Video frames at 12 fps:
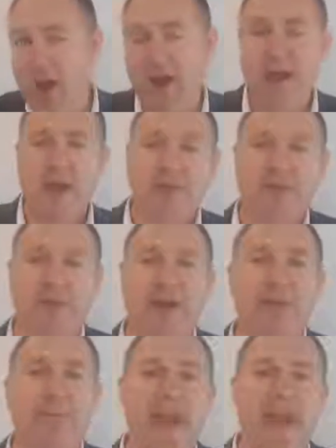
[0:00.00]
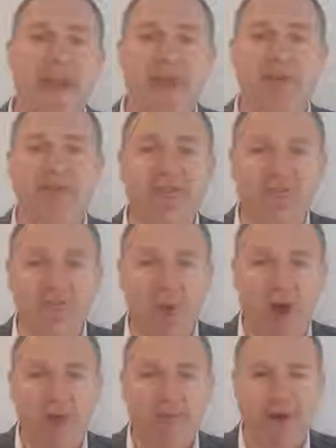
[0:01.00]
right? So we need to make an
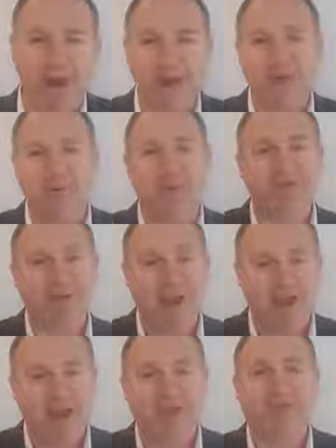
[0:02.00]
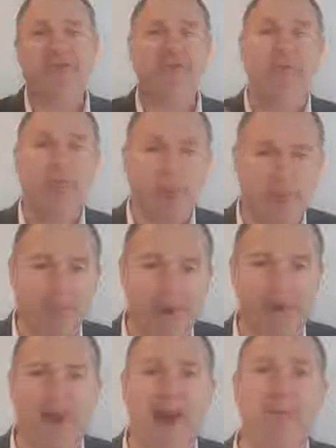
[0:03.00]
irresistible offer to get them to say, yes, put me
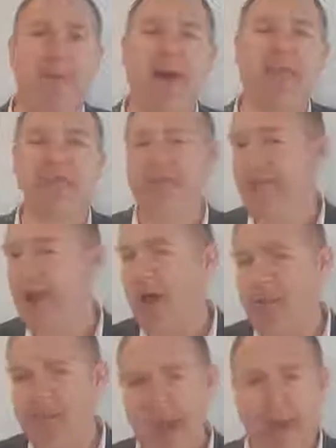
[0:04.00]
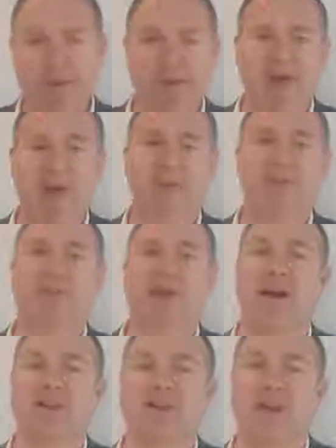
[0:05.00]
in your database, follow me up and keep in
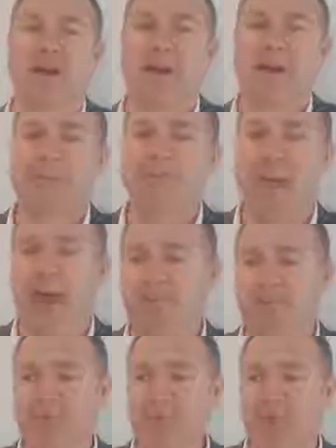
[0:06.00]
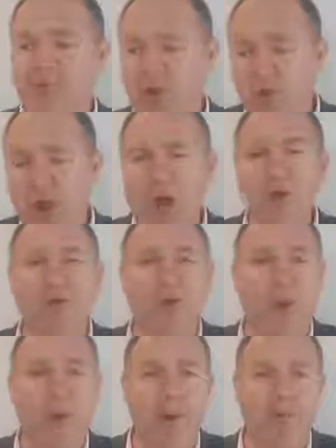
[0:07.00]
touch. Now, if you go
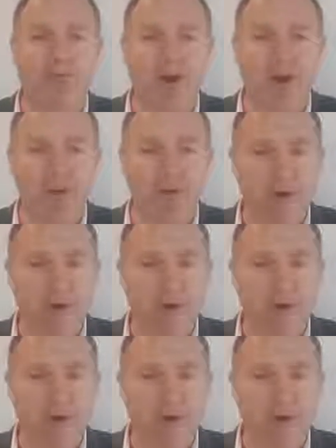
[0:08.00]
to our website at